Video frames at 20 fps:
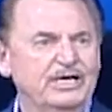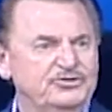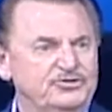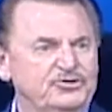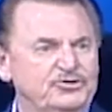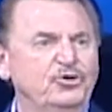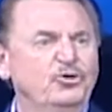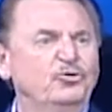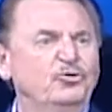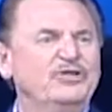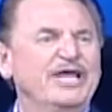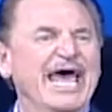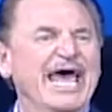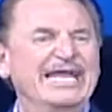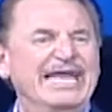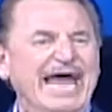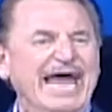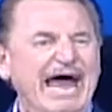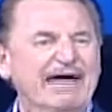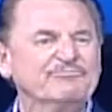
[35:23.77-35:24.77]
Do
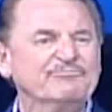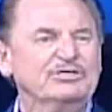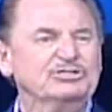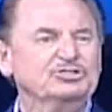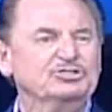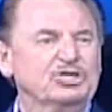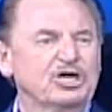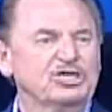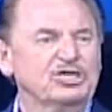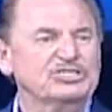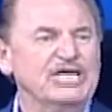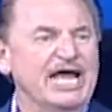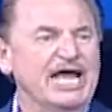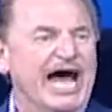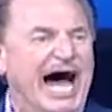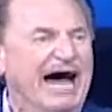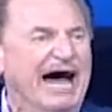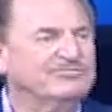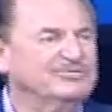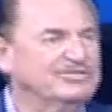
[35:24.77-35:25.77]
that after church. I've